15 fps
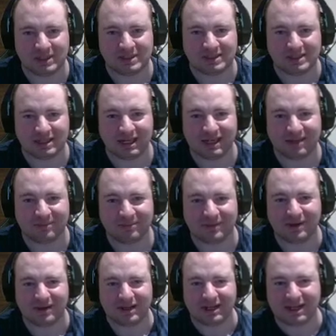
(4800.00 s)
the taking
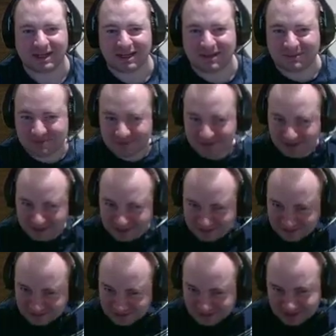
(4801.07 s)
part that counts, right?
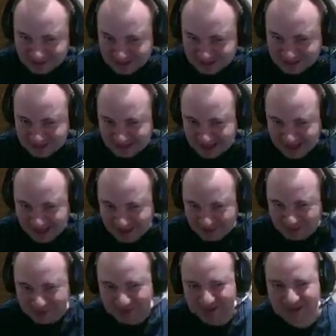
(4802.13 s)
It's that
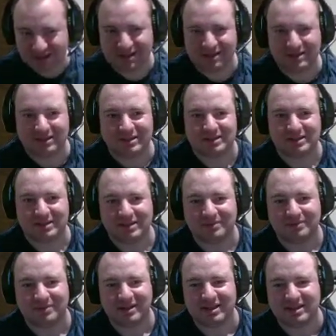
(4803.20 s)
helping
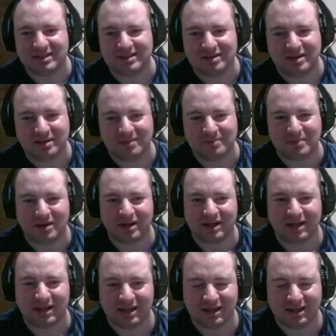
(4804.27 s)
raise money.